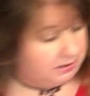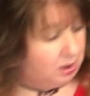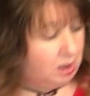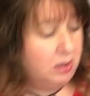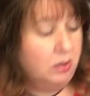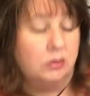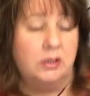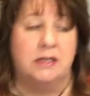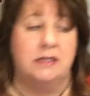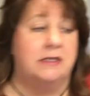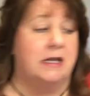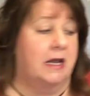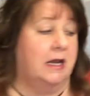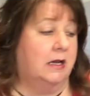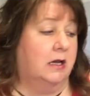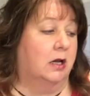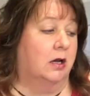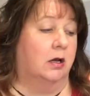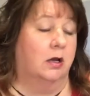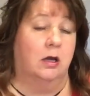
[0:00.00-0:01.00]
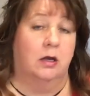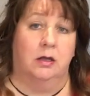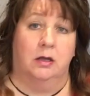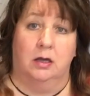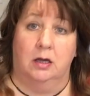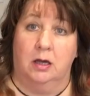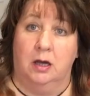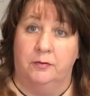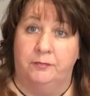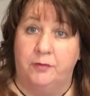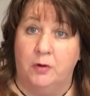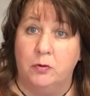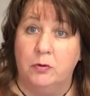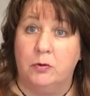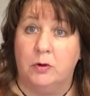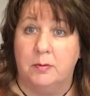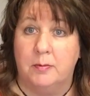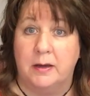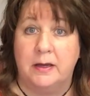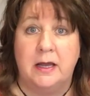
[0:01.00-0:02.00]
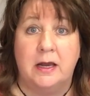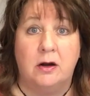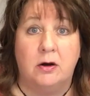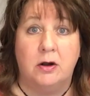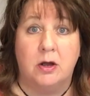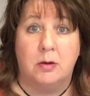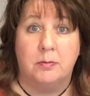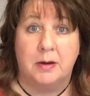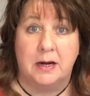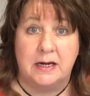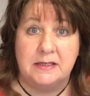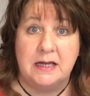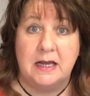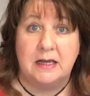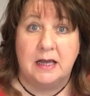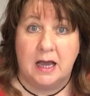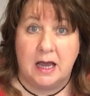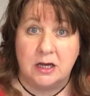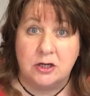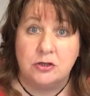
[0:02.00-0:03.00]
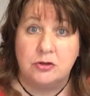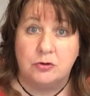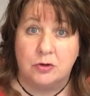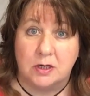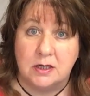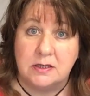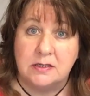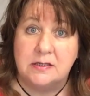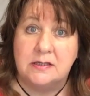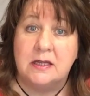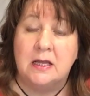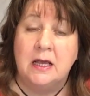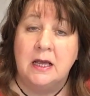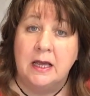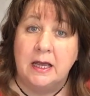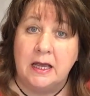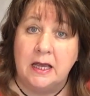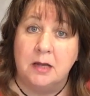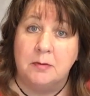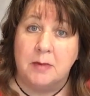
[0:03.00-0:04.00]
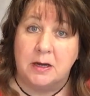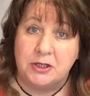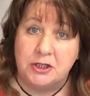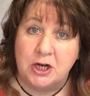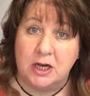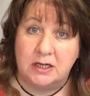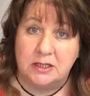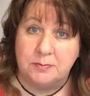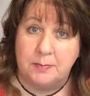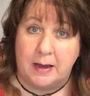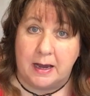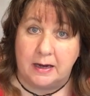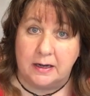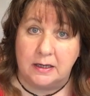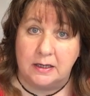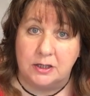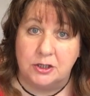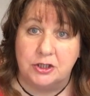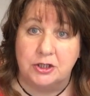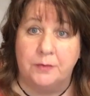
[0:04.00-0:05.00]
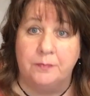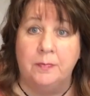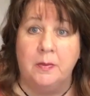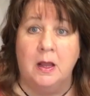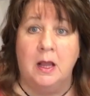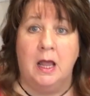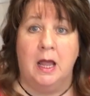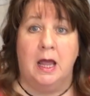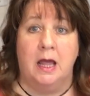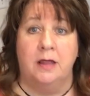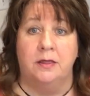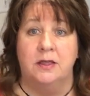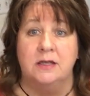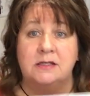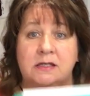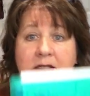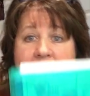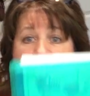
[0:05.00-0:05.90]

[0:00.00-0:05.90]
not only take a folder in my carry-on, but I take extras in my checked baggage. And this